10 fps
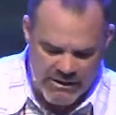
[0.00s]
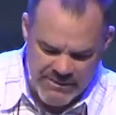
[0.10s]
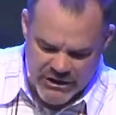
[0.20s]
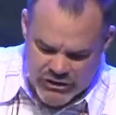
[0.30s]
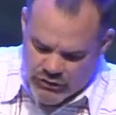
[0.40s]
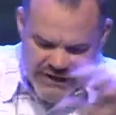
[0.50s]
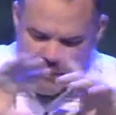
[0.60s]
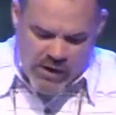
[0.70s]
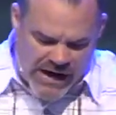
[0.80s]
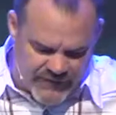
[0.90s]
I want to be
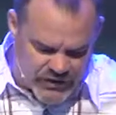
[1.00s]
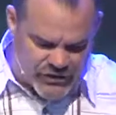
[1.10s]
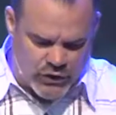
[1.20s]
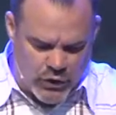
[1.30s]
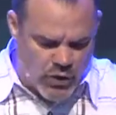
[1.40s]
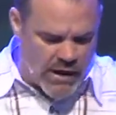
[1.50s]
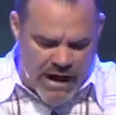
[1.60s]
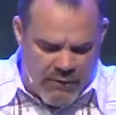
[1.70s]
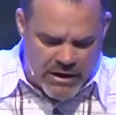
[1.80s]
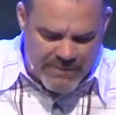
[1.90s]
extraordinary wherever, at
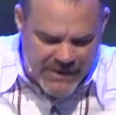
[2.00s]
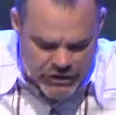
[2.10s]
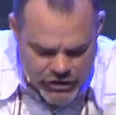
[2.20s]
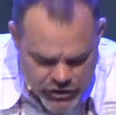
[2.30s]
school. I want to be